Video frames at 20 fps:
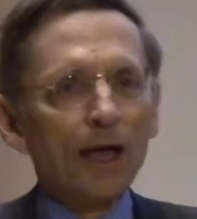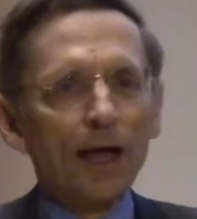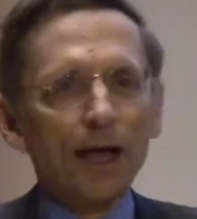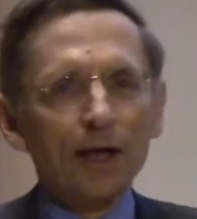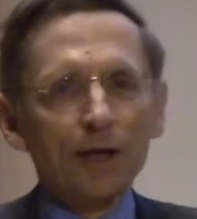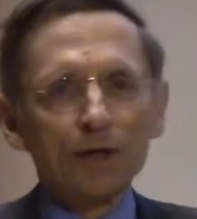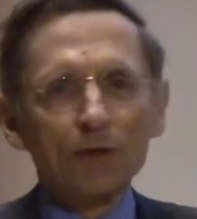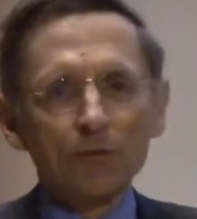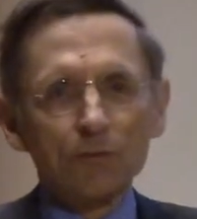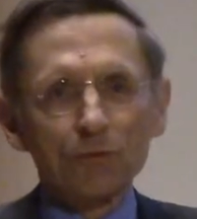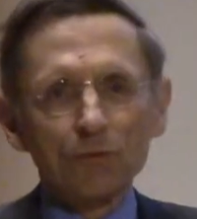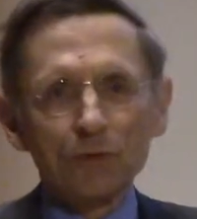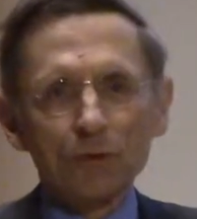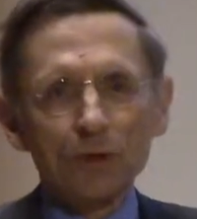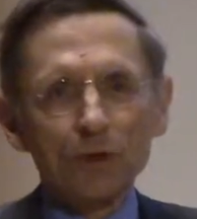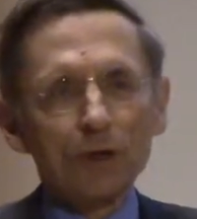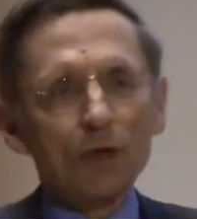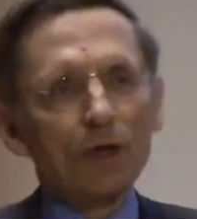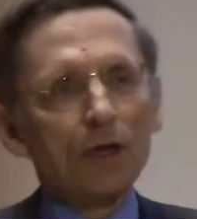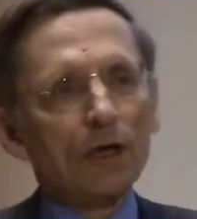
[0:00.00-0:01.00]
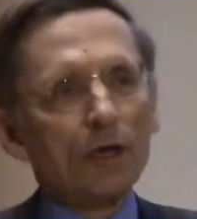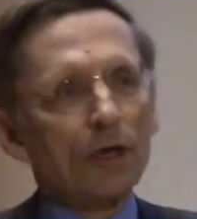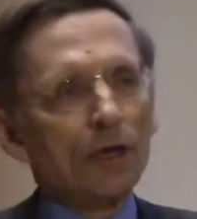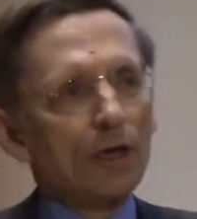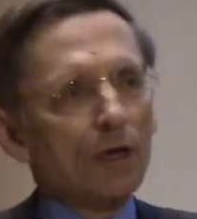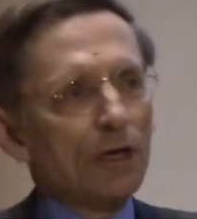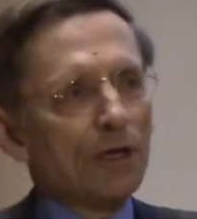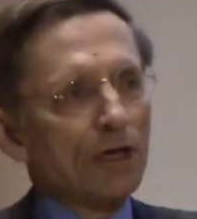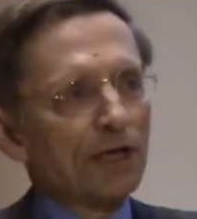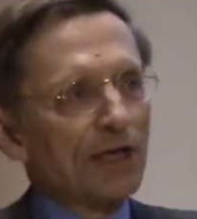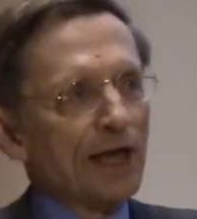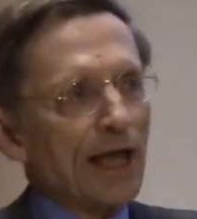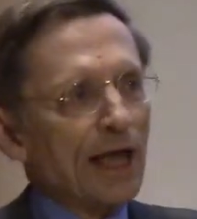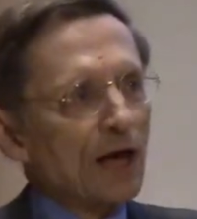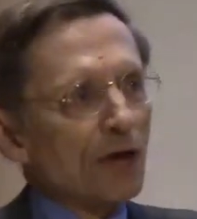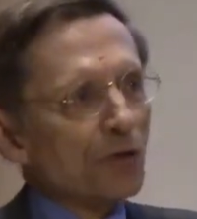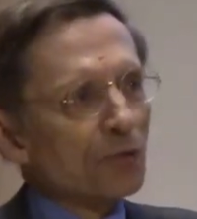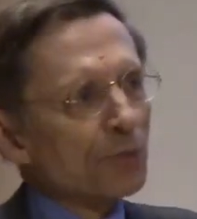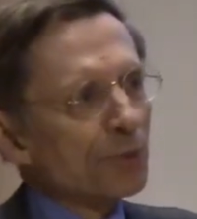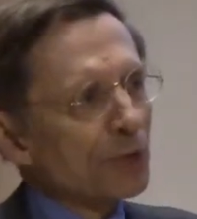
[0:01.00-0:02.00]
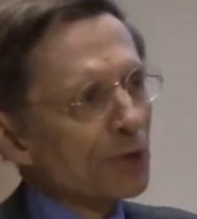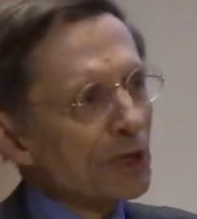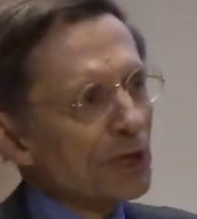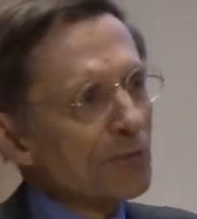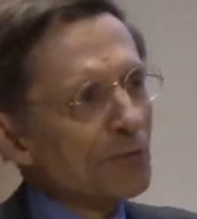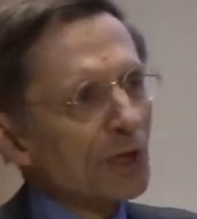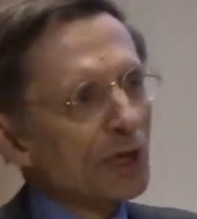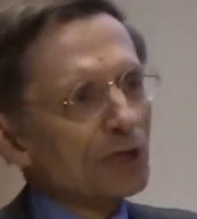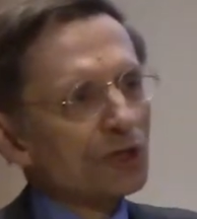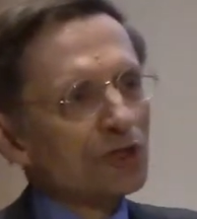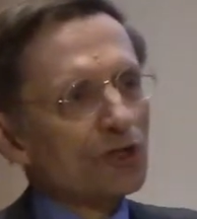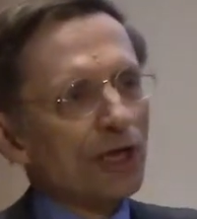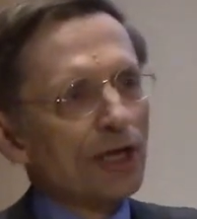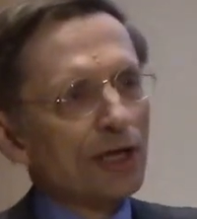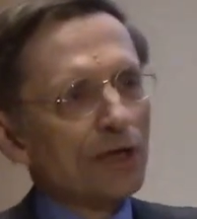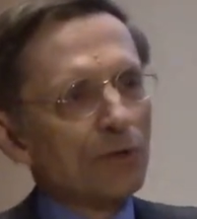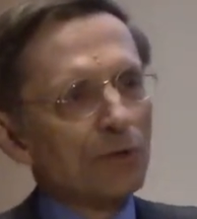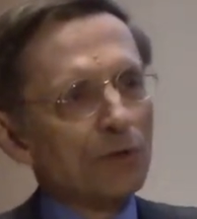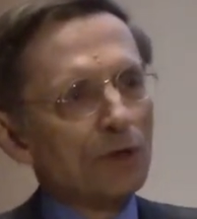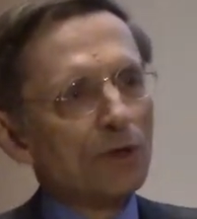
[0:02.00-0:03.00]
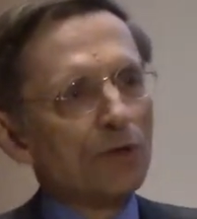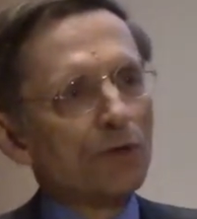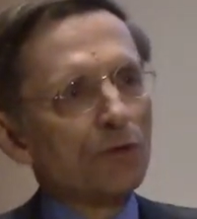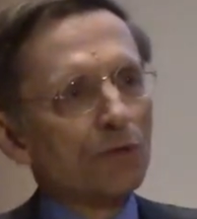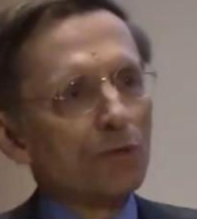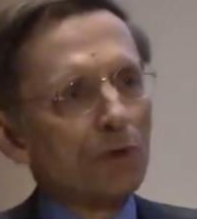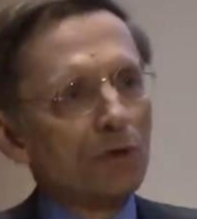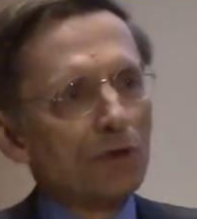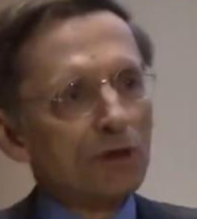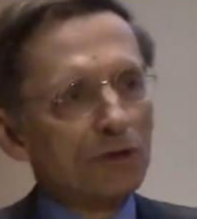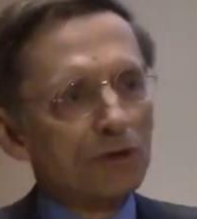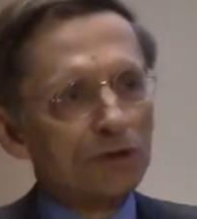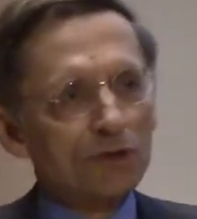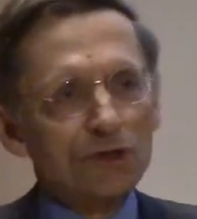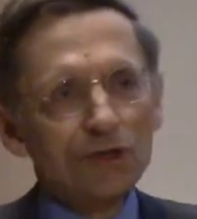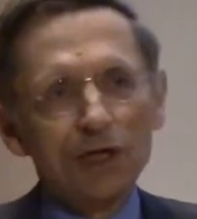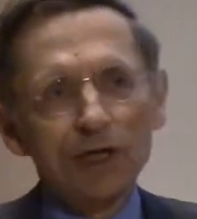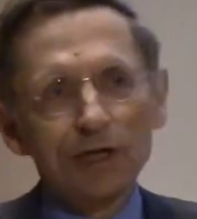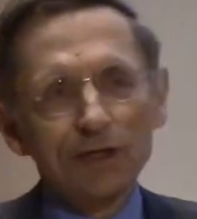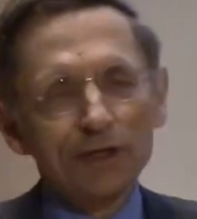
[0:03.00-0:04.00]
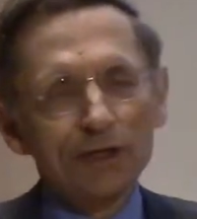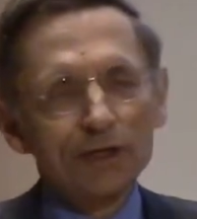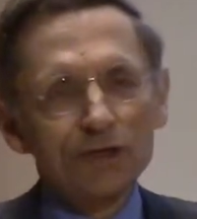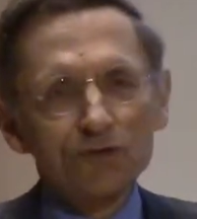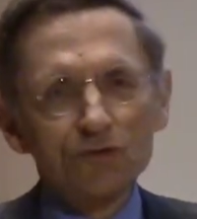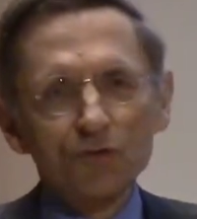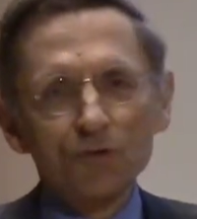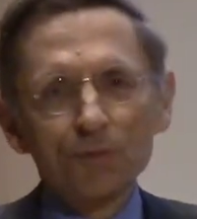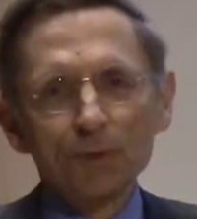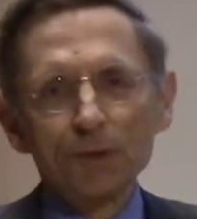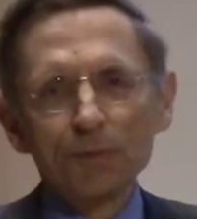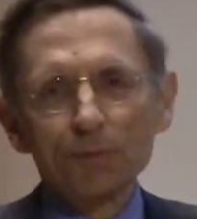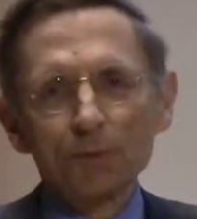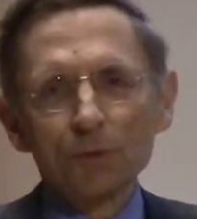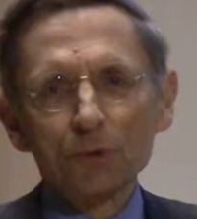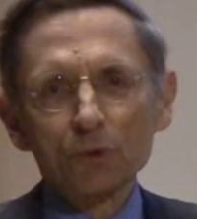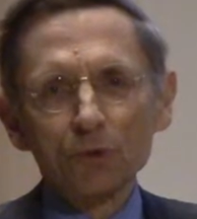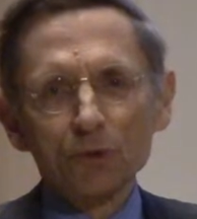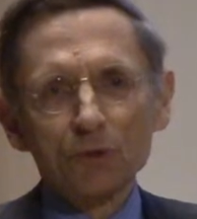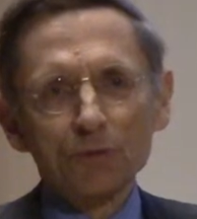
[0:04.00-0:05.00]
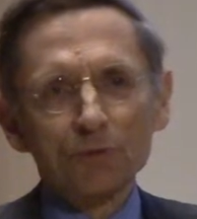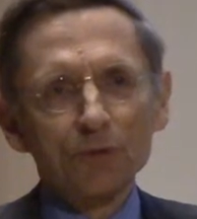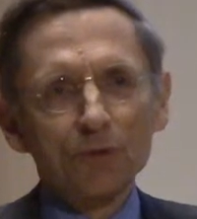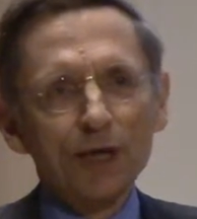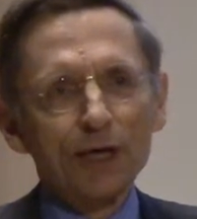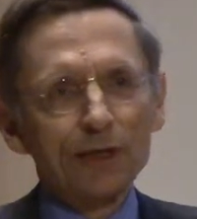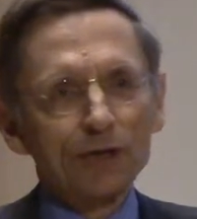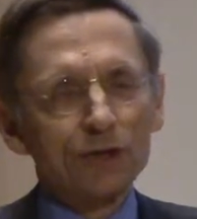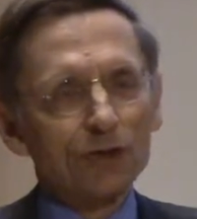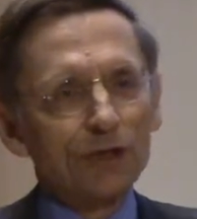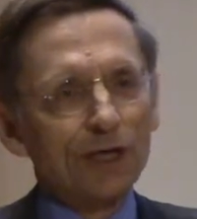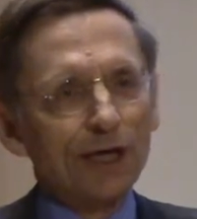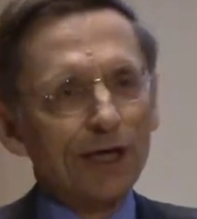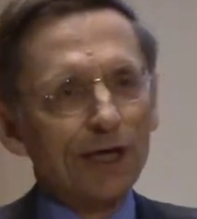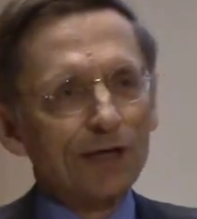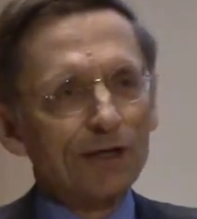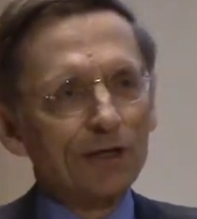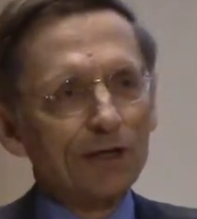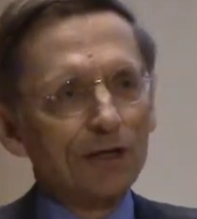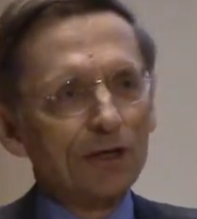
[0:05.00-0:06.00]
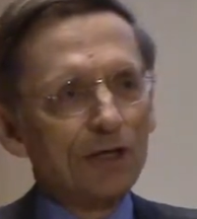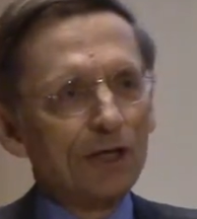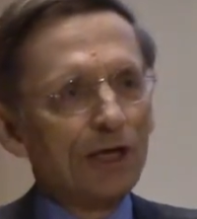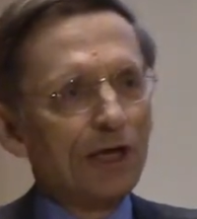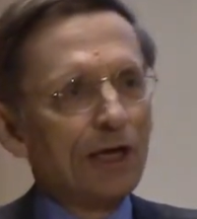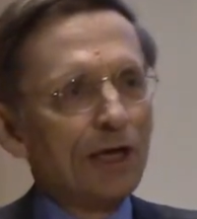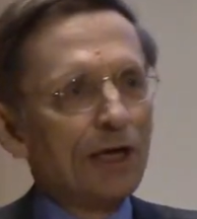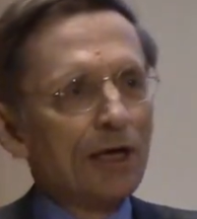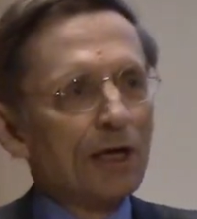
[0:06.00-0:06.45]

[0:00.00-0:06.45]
And now, pretty much anywhere in the world, at least with people who are educated,